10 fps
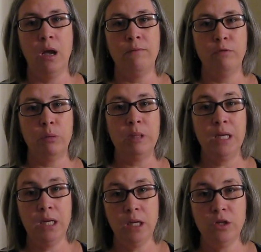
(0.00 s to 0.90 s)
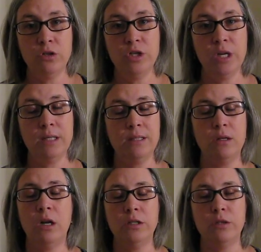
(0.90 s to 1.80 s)
from getting in your chest.
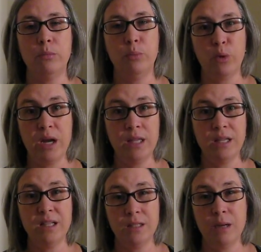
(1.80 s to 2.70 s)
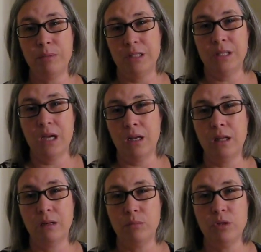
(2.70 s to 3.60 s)
It'll also break things up. This is kind of
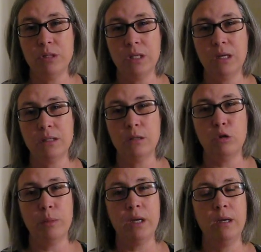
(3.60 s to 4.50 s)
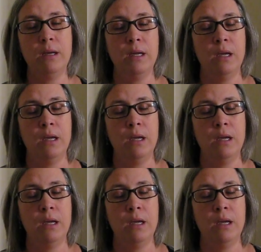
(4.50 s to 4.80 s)
like a Mucinex a little bit.